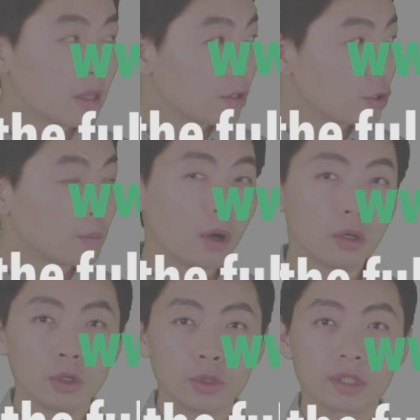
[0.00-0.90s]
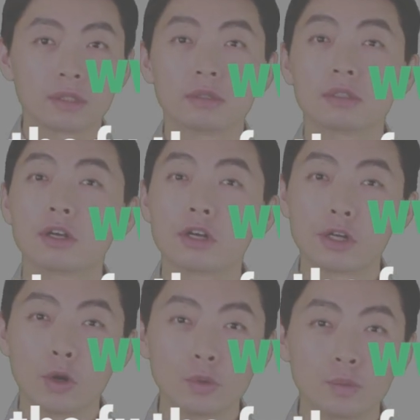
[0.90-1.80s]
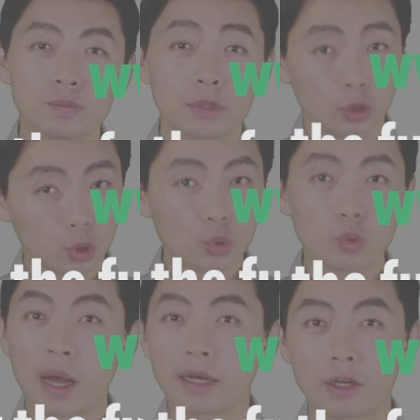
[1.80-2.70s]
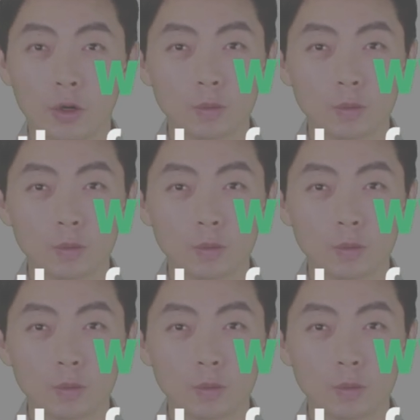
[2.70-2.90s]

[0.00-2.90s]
for the full version of this video lecture